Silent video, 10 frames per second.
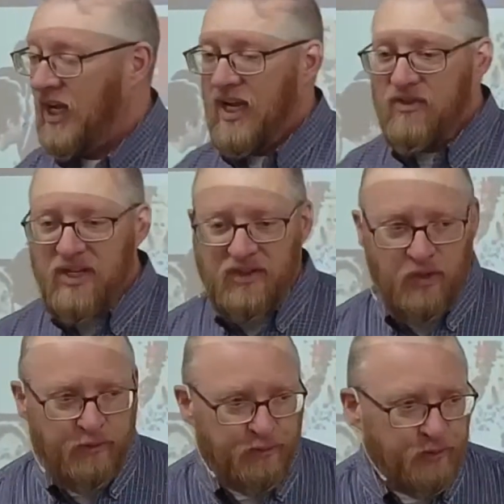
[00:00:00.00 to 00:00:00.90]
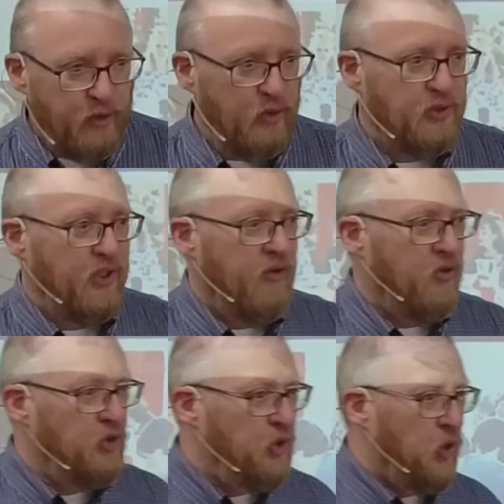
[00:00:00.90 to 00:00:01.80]
that the fruit of the
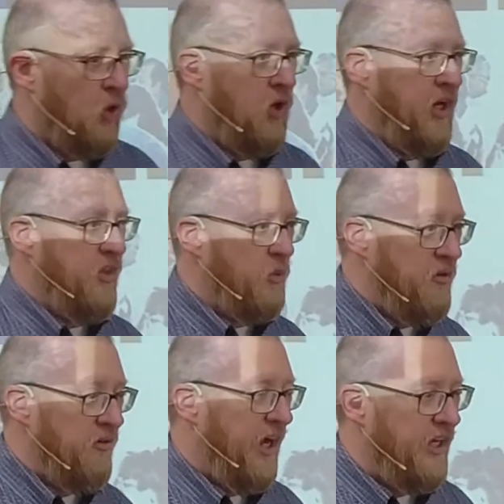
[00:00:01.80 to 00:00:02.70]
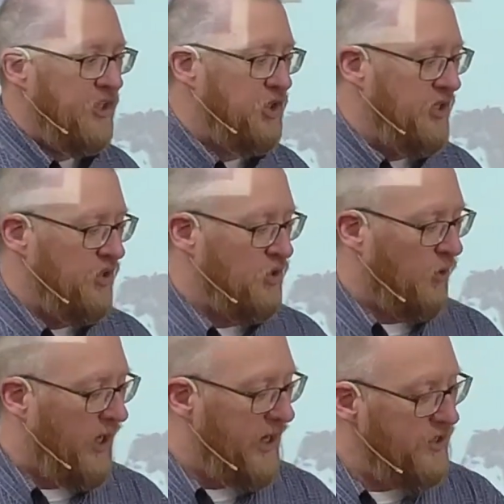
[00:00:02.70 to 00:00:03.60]
joy that we find in Jesus
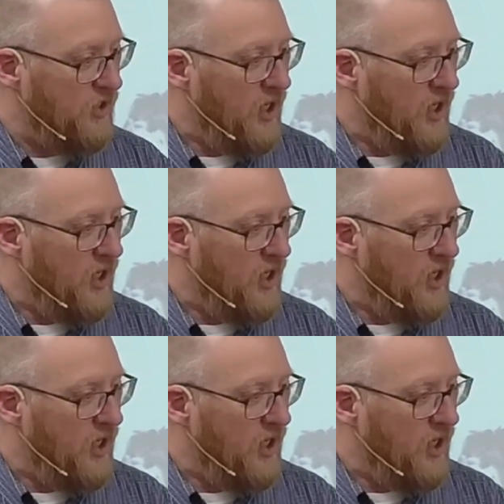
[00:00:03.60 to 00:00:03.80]
Christ,